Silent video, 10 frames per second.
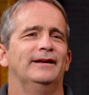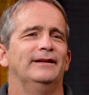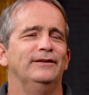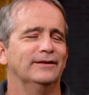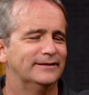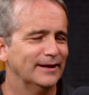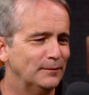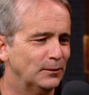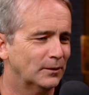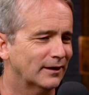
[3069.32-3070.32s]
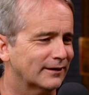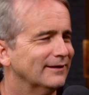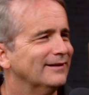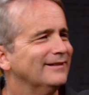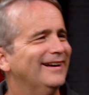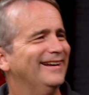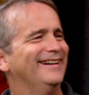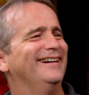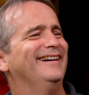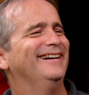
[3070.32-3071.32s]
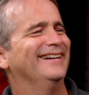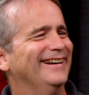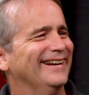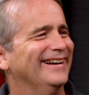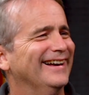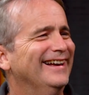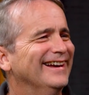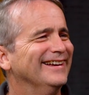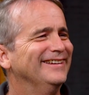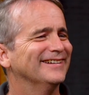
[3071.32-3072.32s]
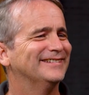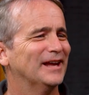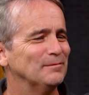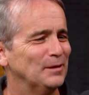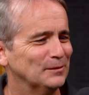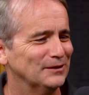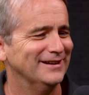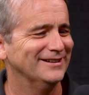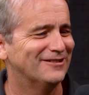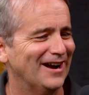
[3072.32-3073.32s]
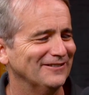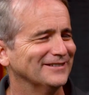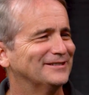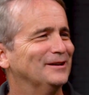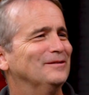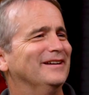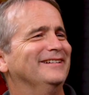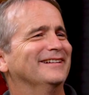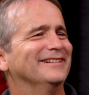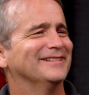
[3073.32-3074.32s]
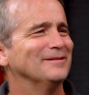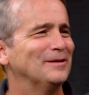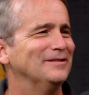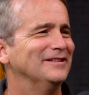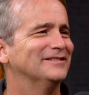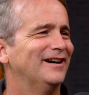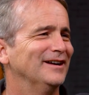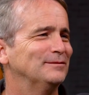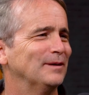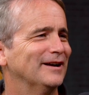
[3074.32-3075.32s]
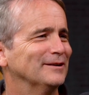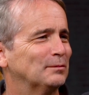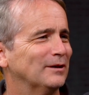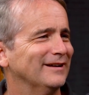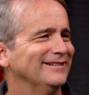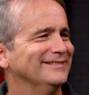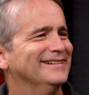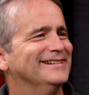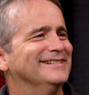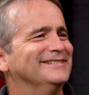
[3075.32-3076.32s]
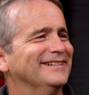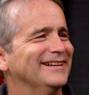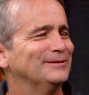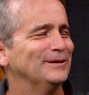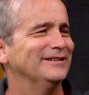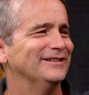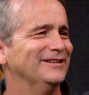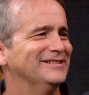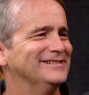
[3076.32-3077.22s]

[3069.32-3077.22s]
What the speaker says: You can send me work. You can send people who need graphics to me. You can send people who need signs, banners, printing. That's what you can do.